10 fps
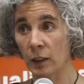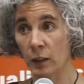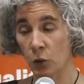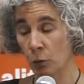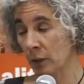that
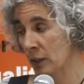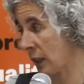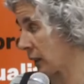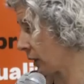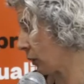needs to be
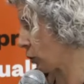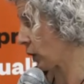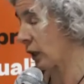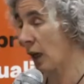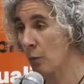taken into
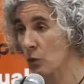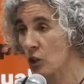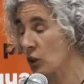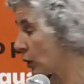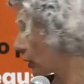account. I'm just